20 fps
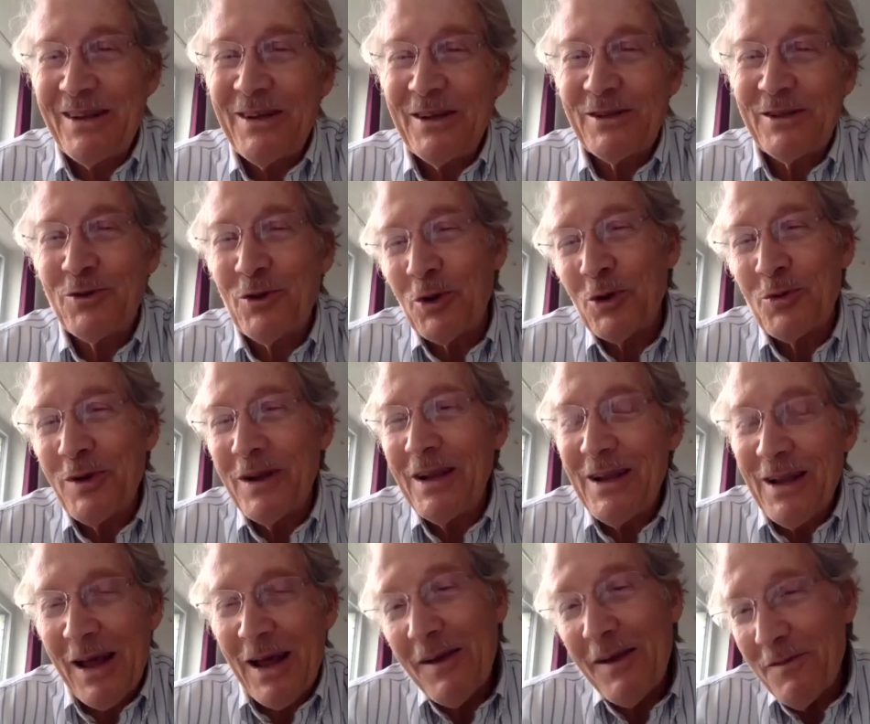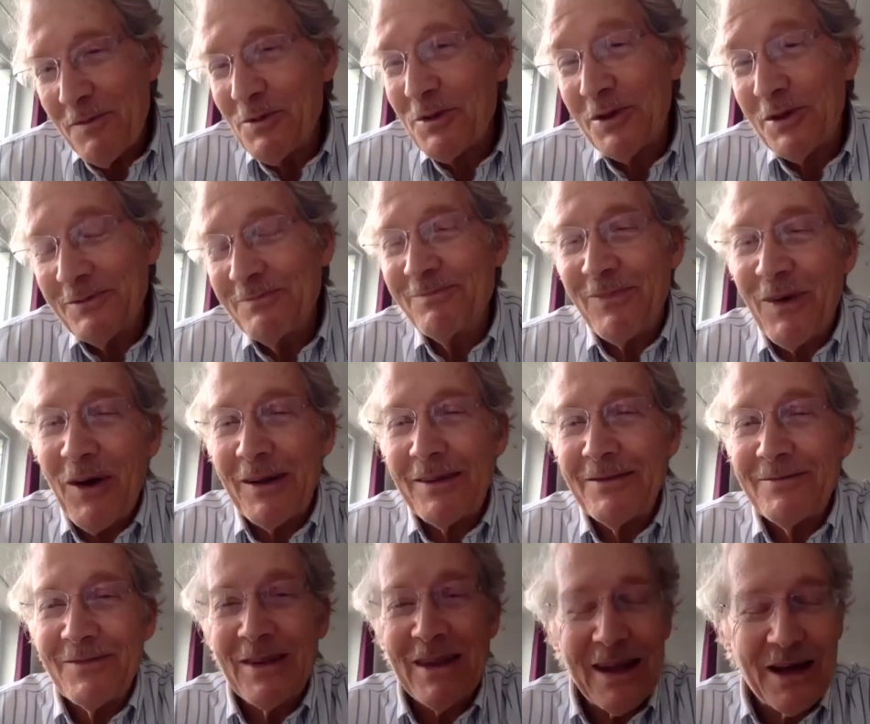It's not really live, but
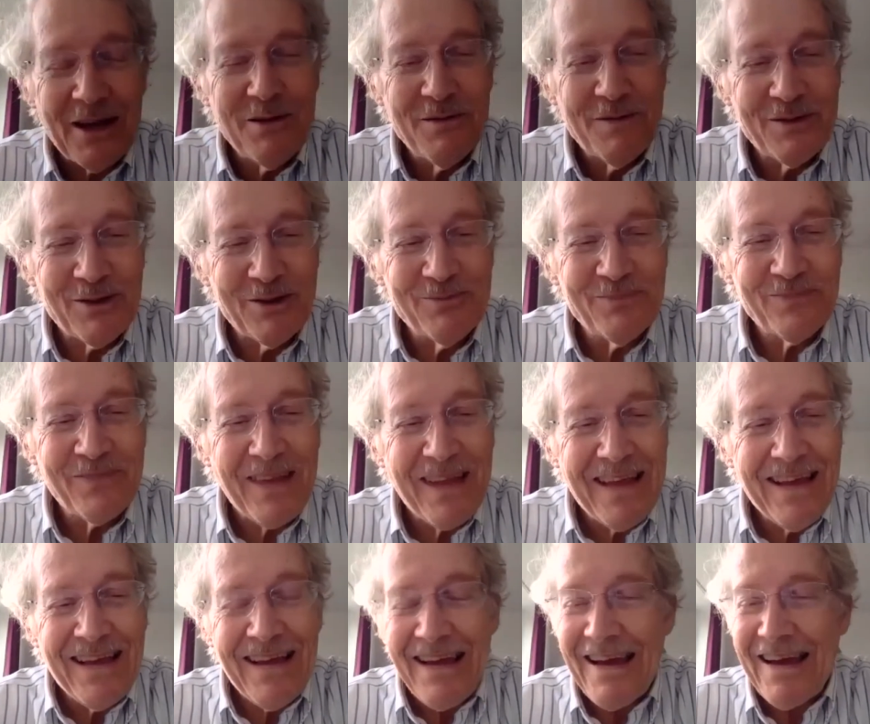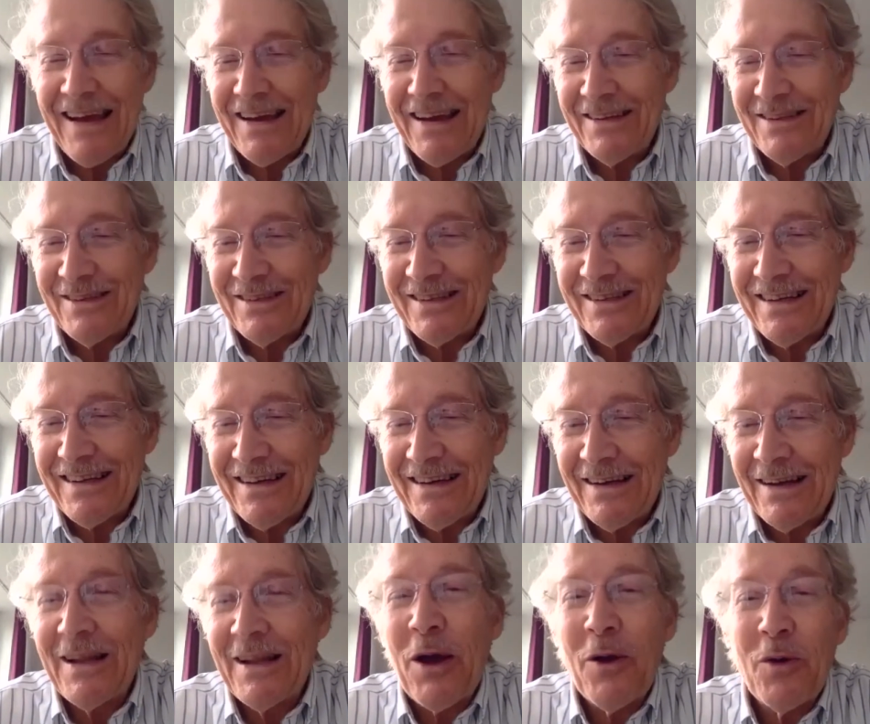live, And
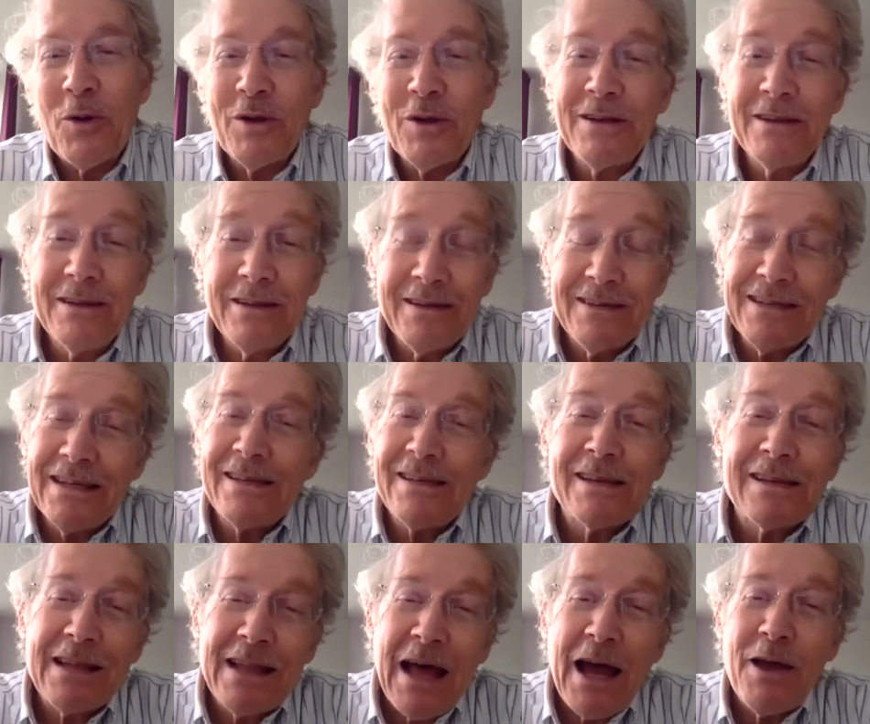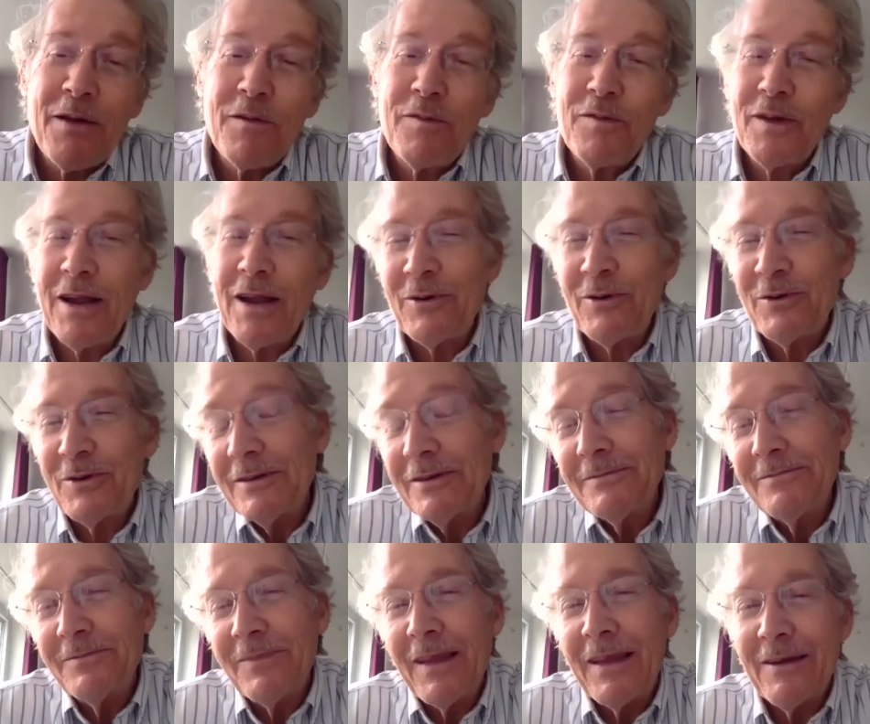now this is live now,
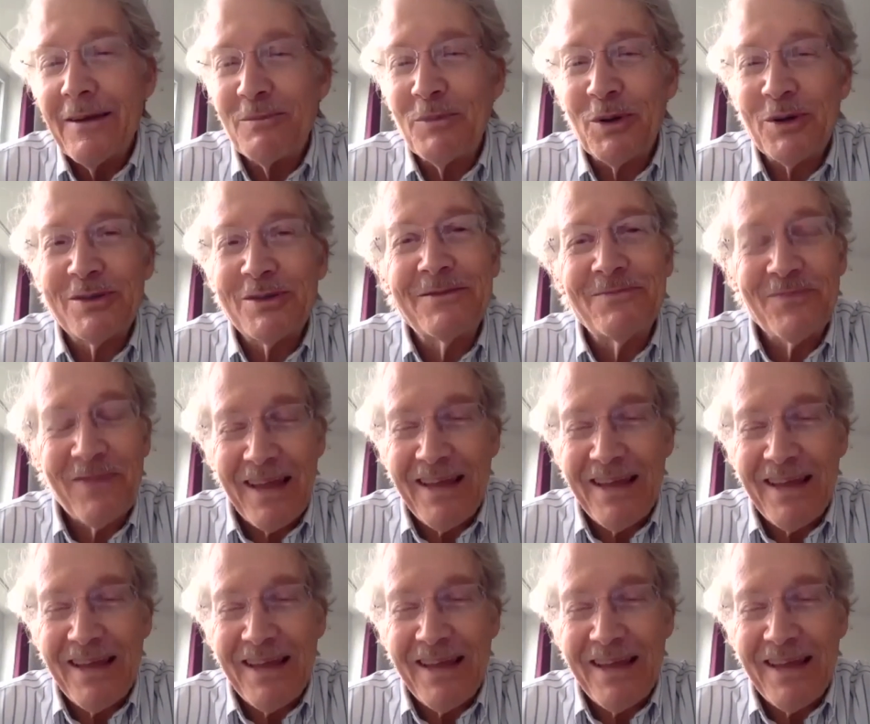But